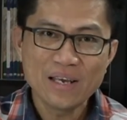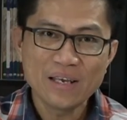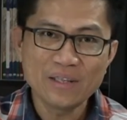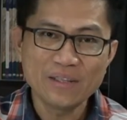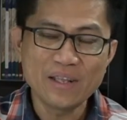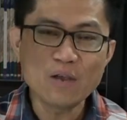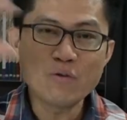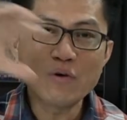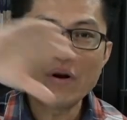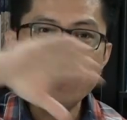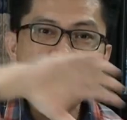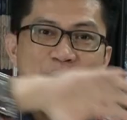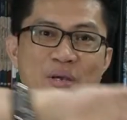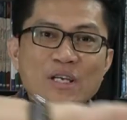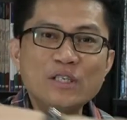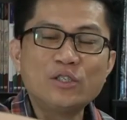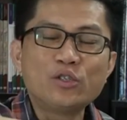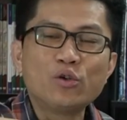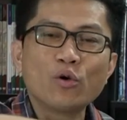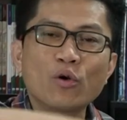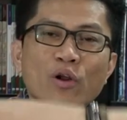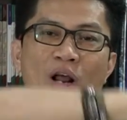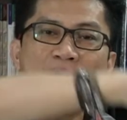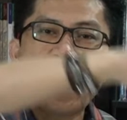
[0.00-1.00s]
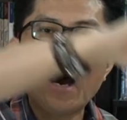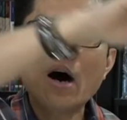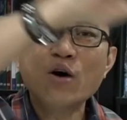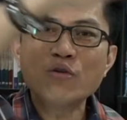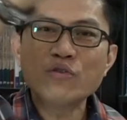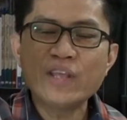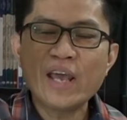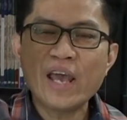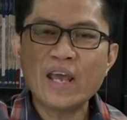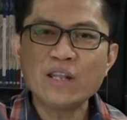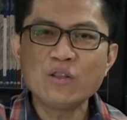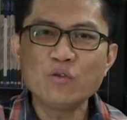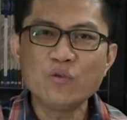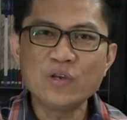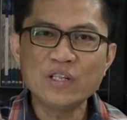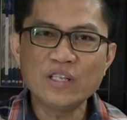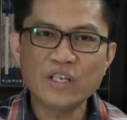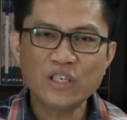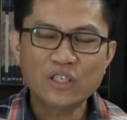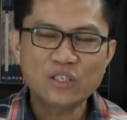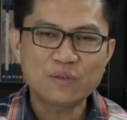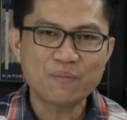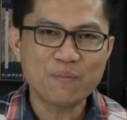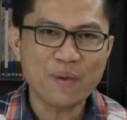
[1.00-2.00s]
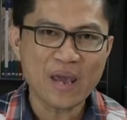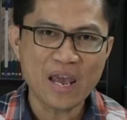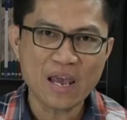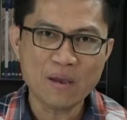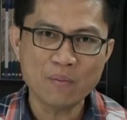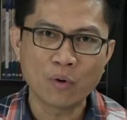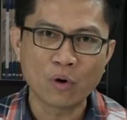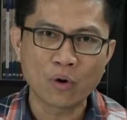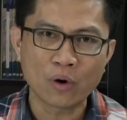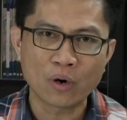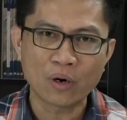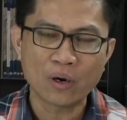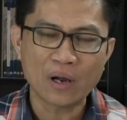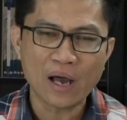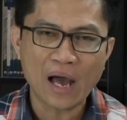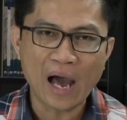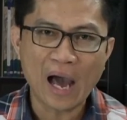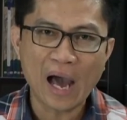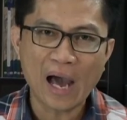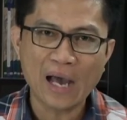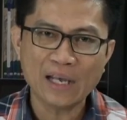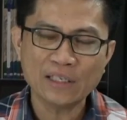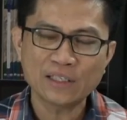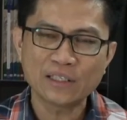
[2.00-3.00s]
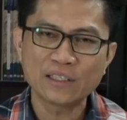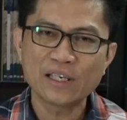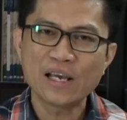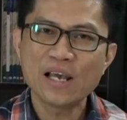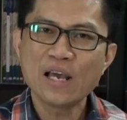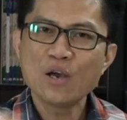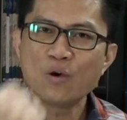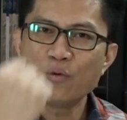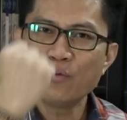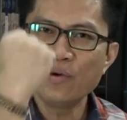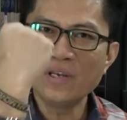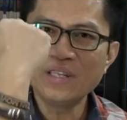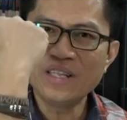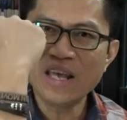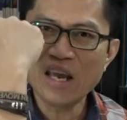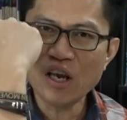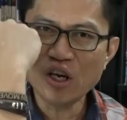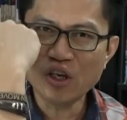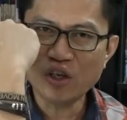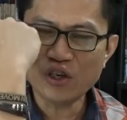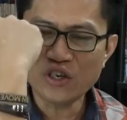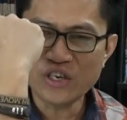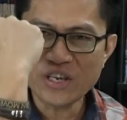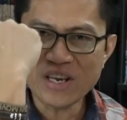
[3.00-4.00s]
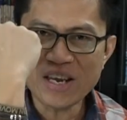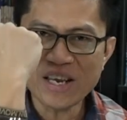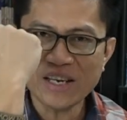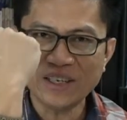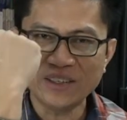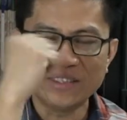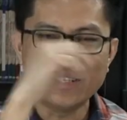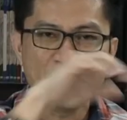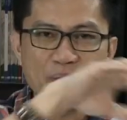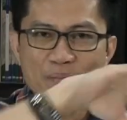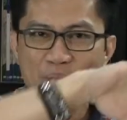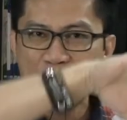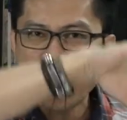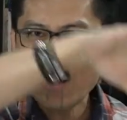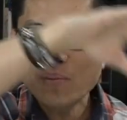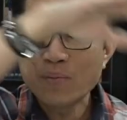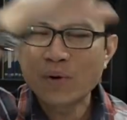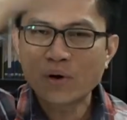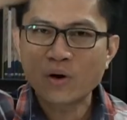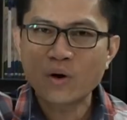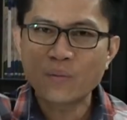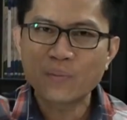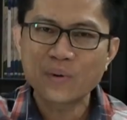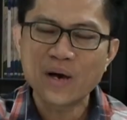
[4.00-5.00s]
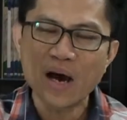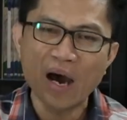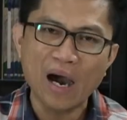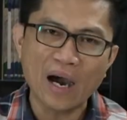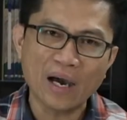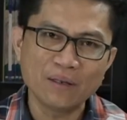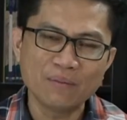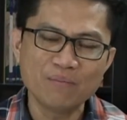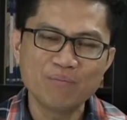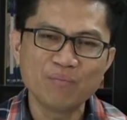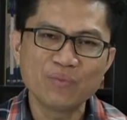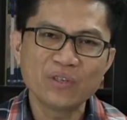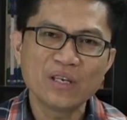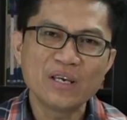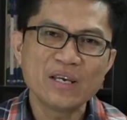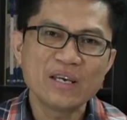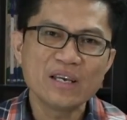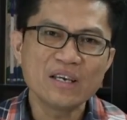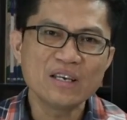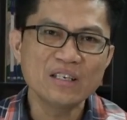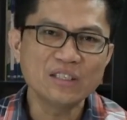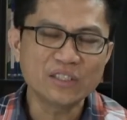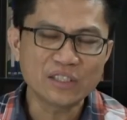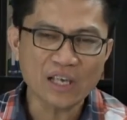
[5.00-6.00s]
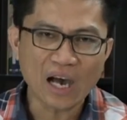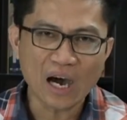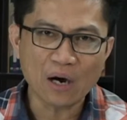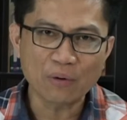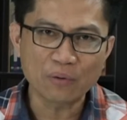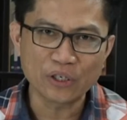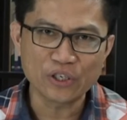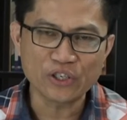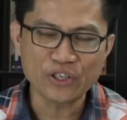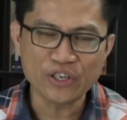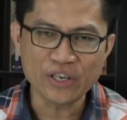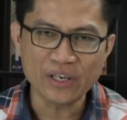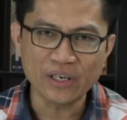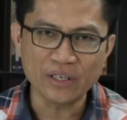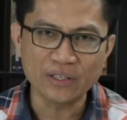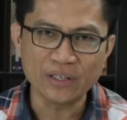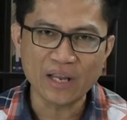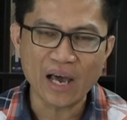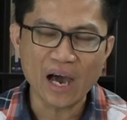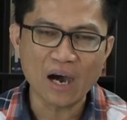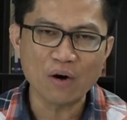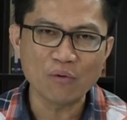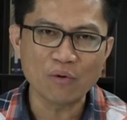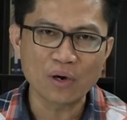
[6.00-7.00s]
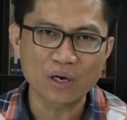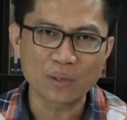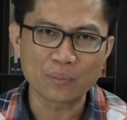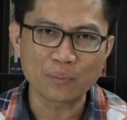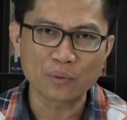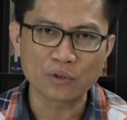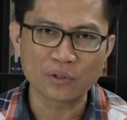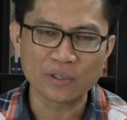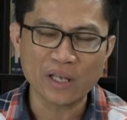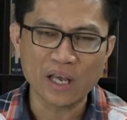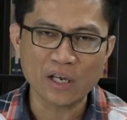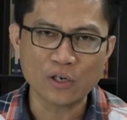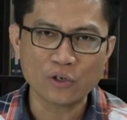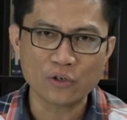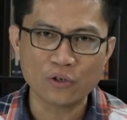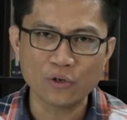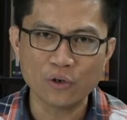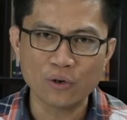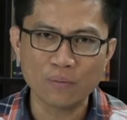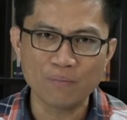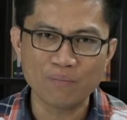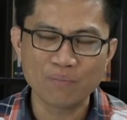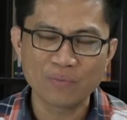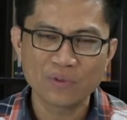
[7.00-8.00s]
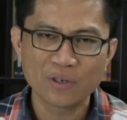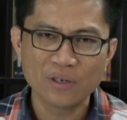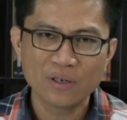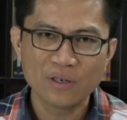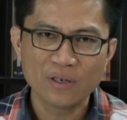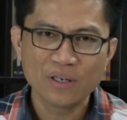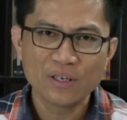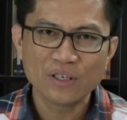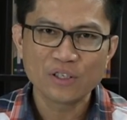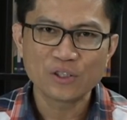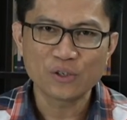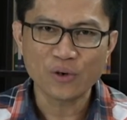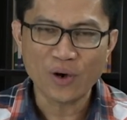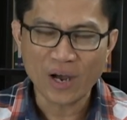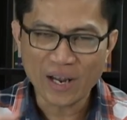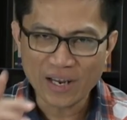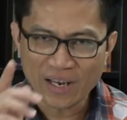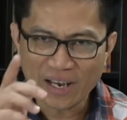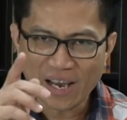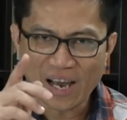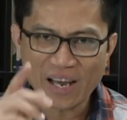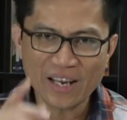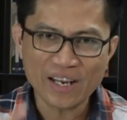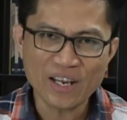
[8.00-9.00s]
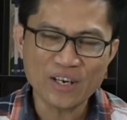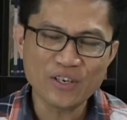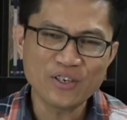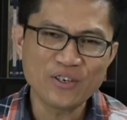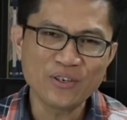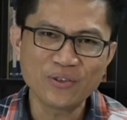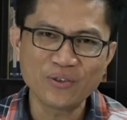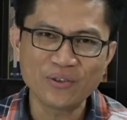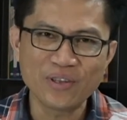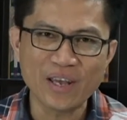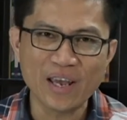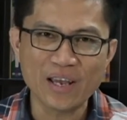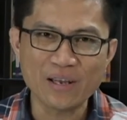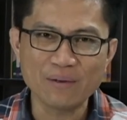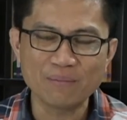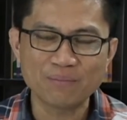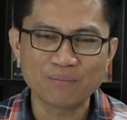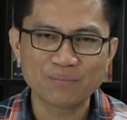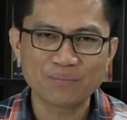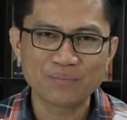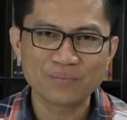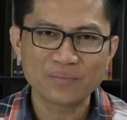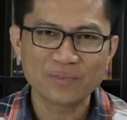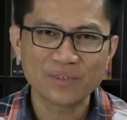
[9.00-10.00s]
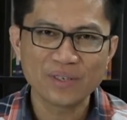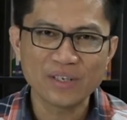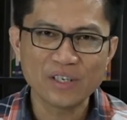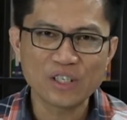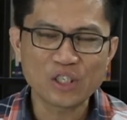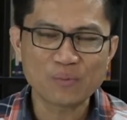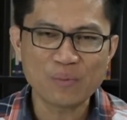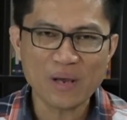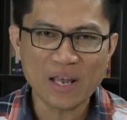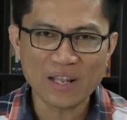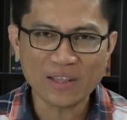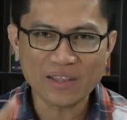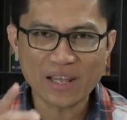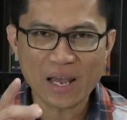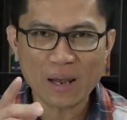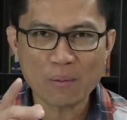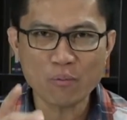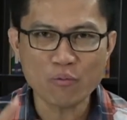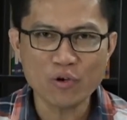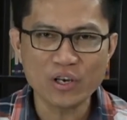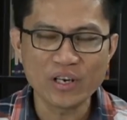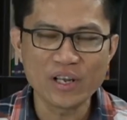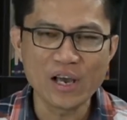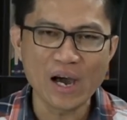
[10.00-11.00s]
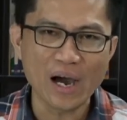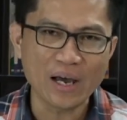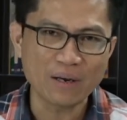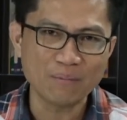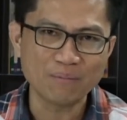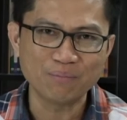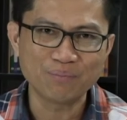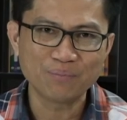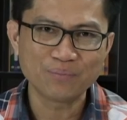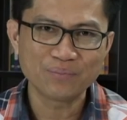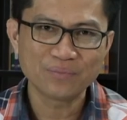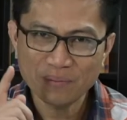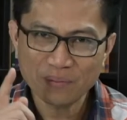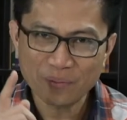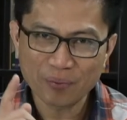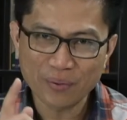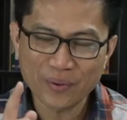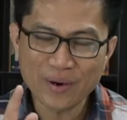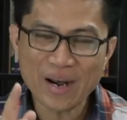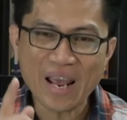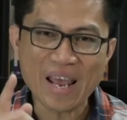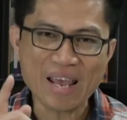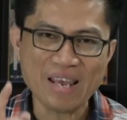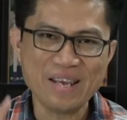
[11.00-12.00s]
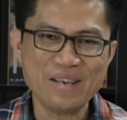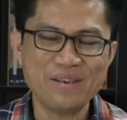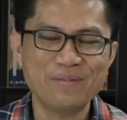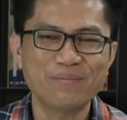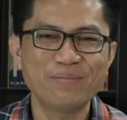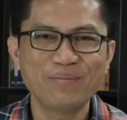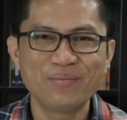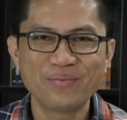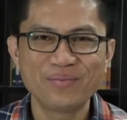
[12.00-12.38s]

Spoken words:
they will be surrounded with His favor as with a shield. The favor of God is our shield, our protection. So I encourage you today, spend time with God. Pray,